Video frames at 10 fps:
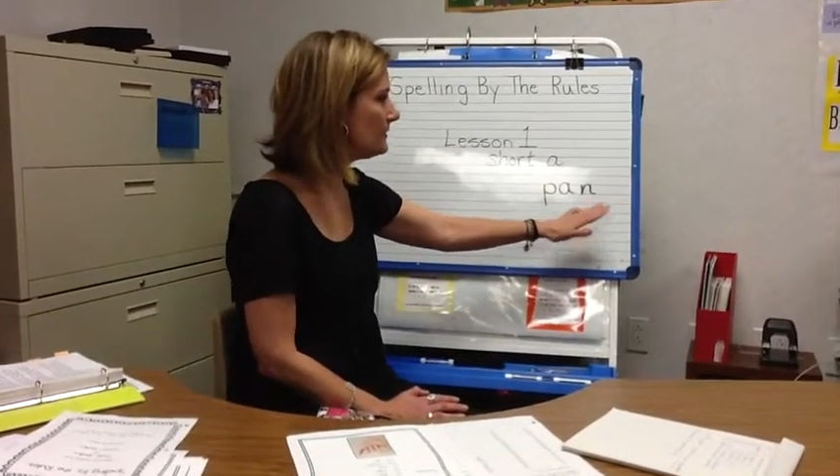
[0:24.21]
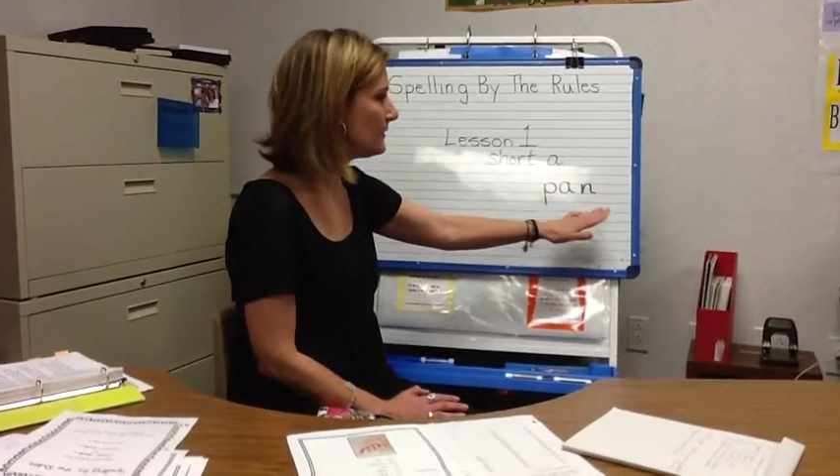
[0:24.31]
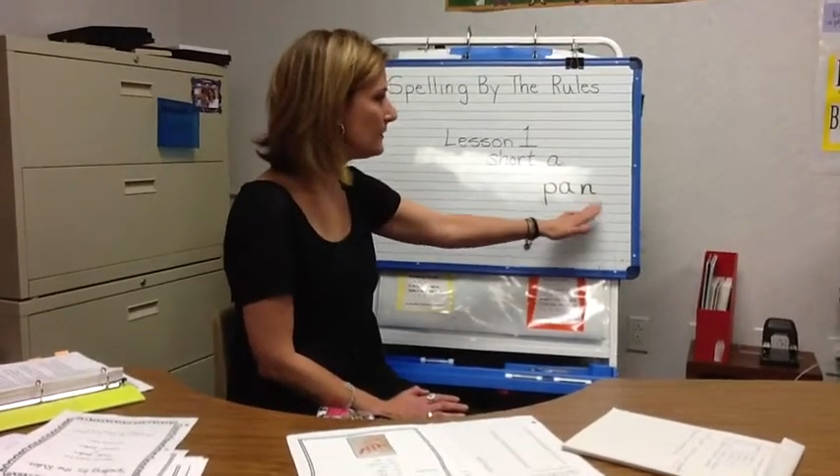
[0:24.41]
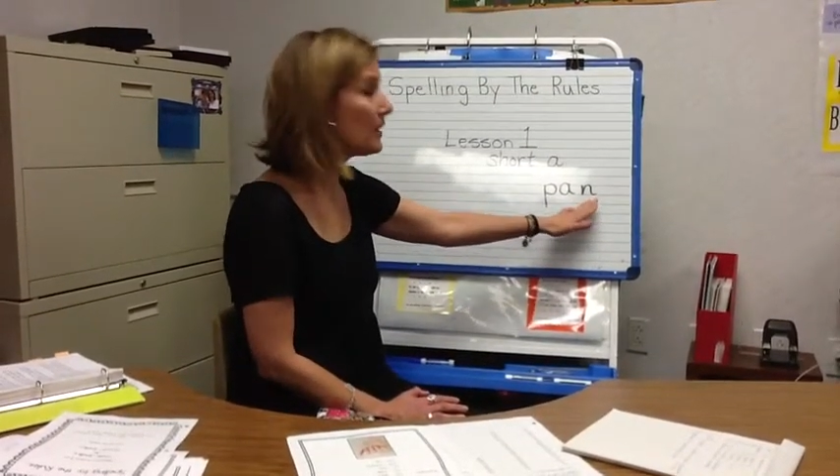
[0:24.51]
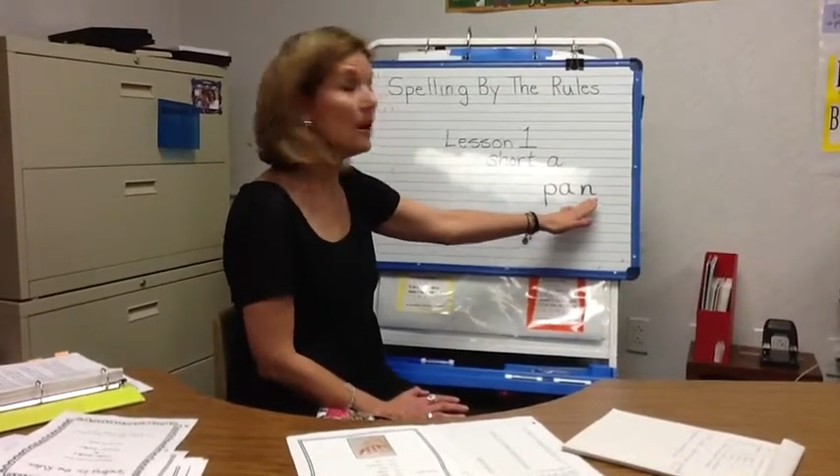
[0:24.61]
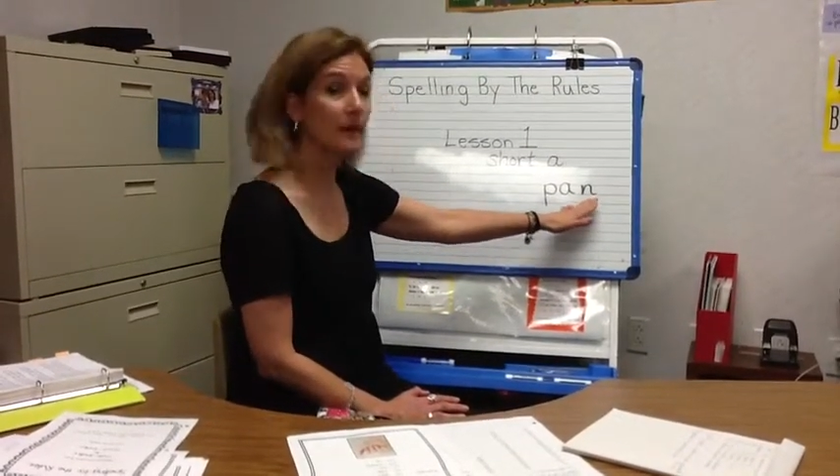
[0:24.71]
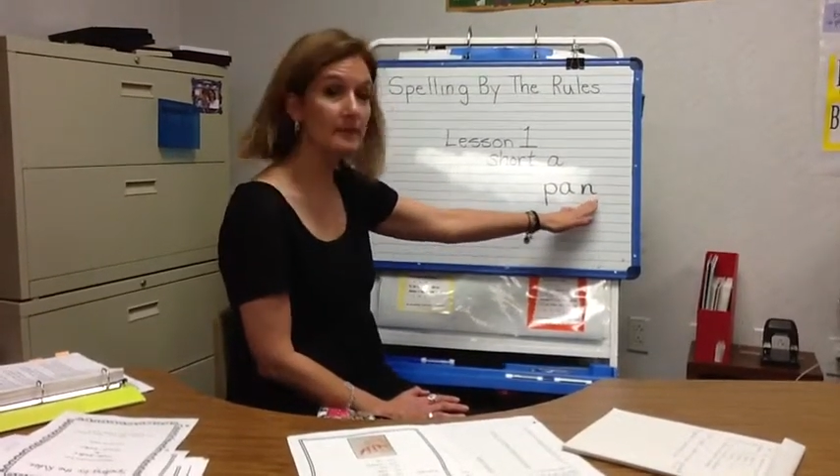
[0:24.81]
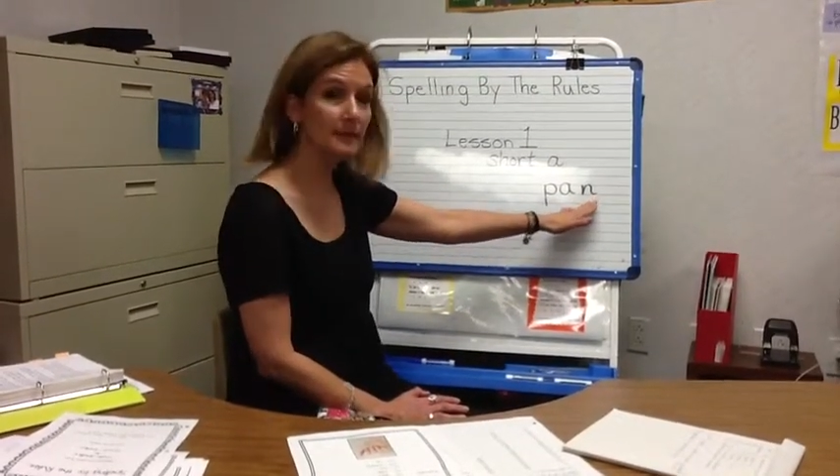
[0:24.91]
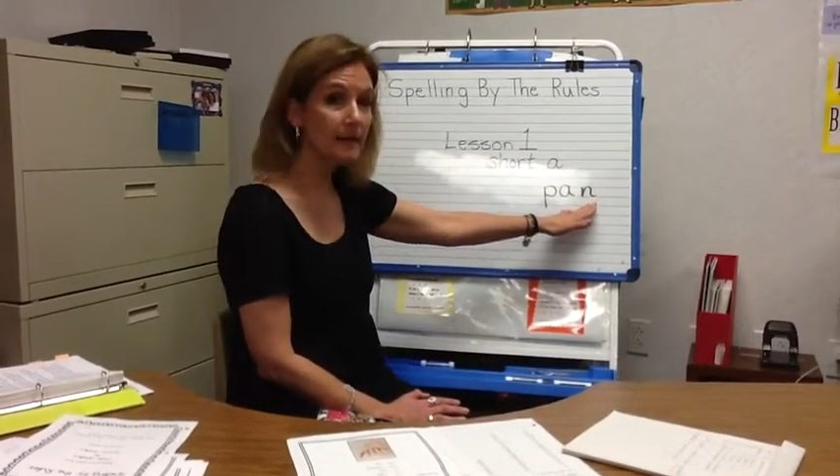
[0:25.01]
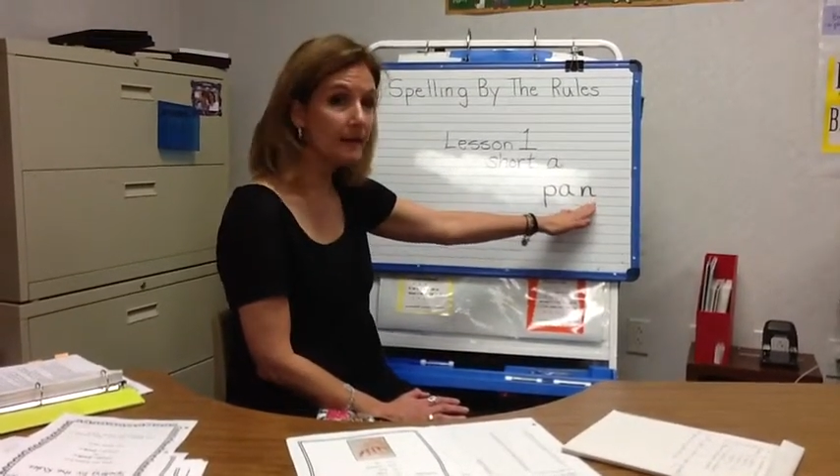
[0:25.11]
or a
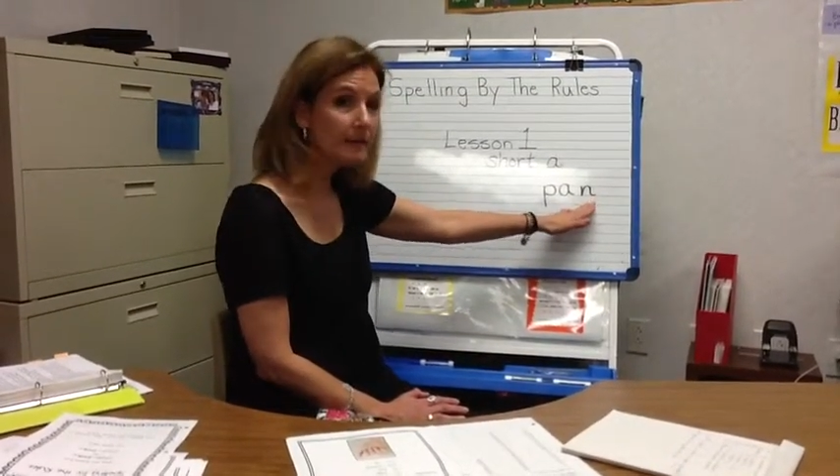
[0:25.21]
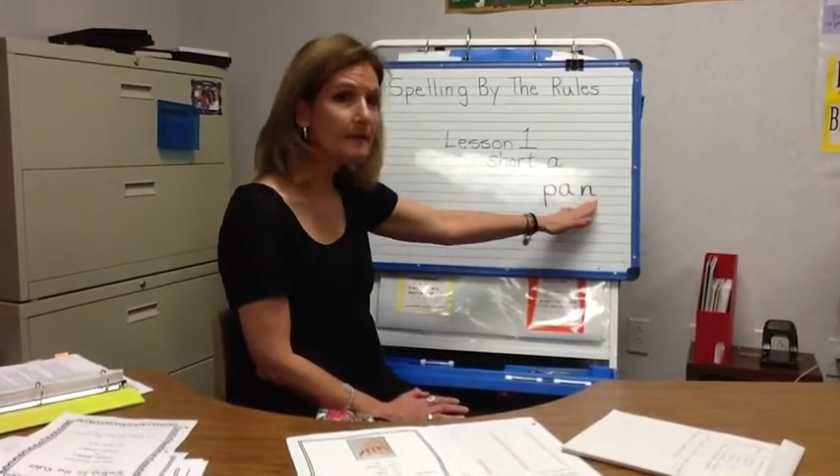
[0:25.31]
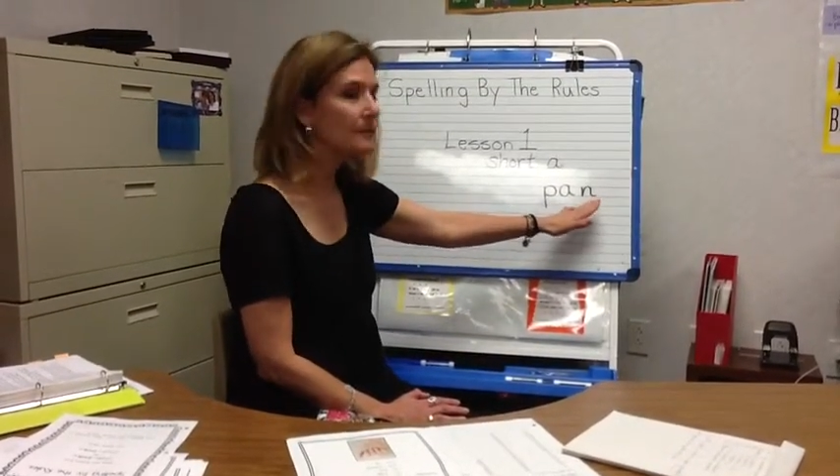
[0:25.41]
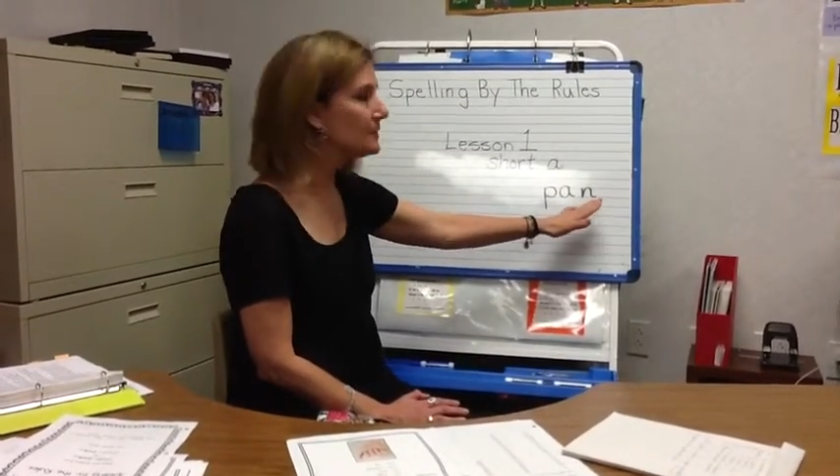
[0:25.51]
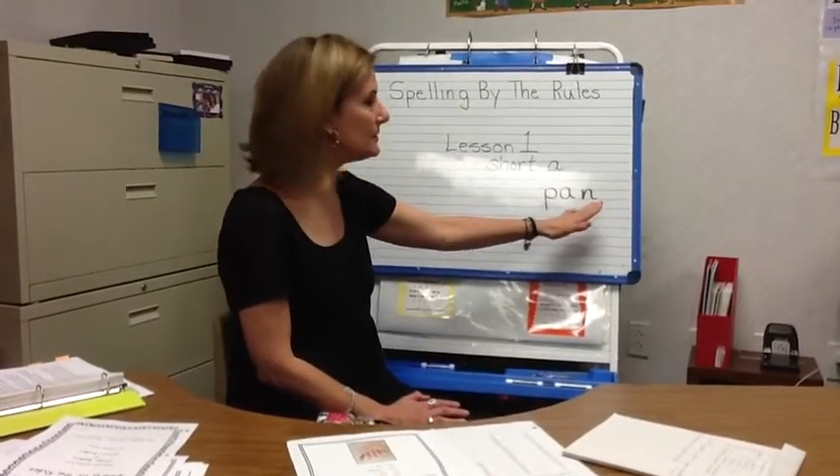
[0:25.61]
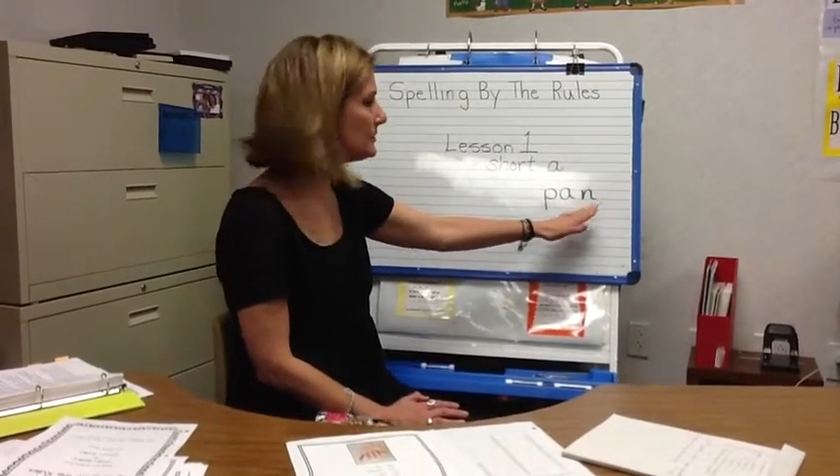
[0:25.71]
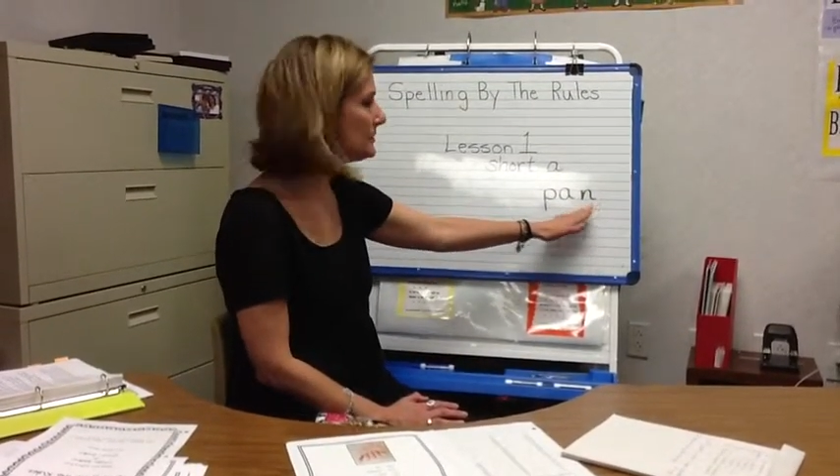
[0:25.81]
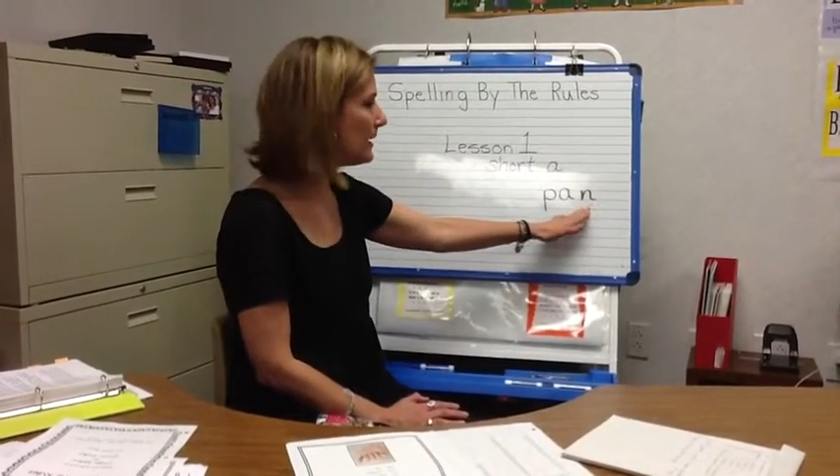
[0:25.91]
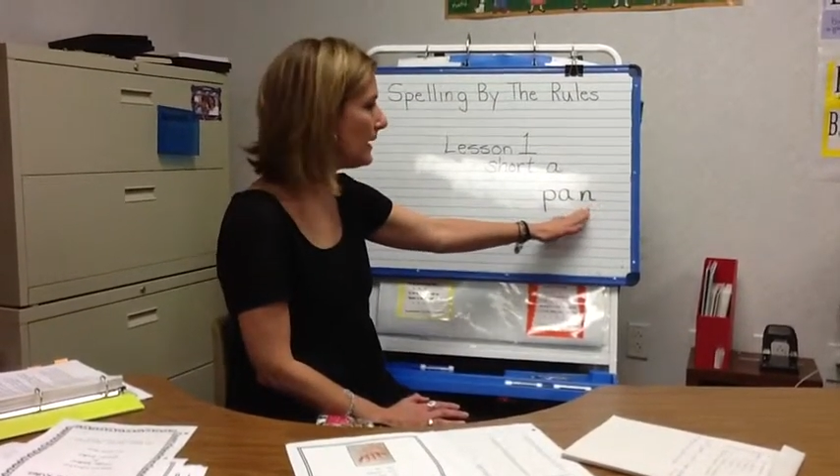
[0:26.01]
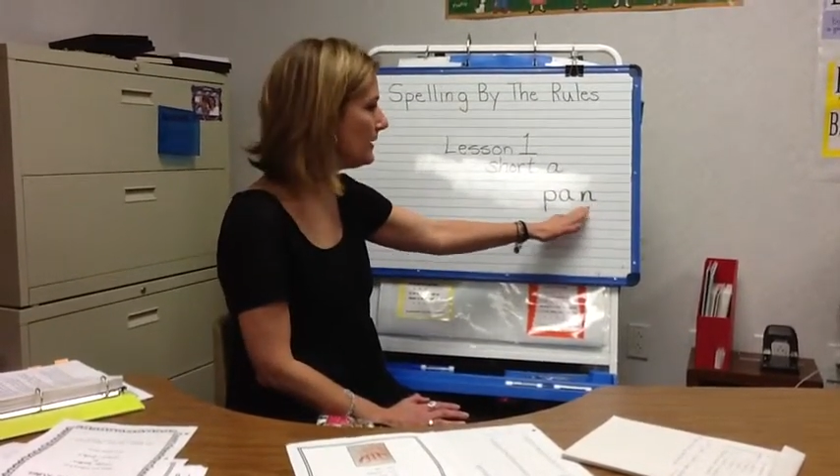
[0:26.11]
consonant, which is
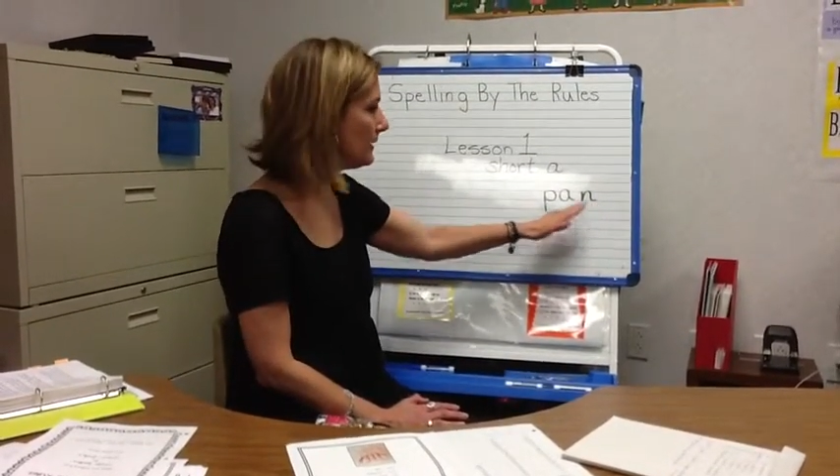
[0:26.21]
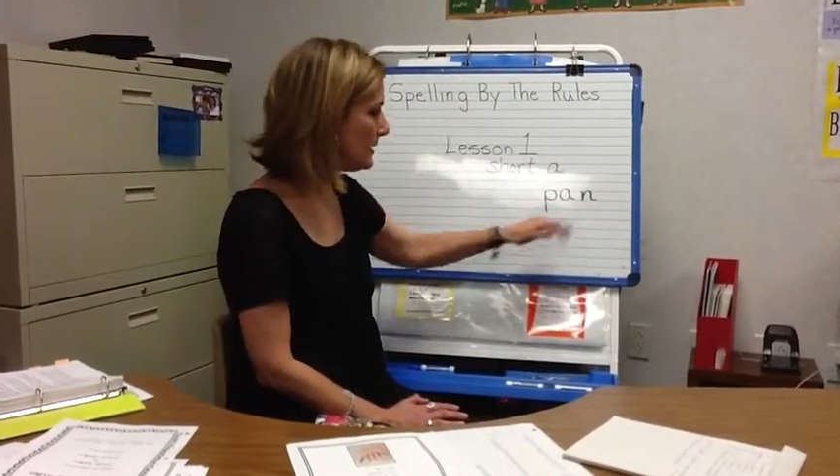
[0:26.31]
right,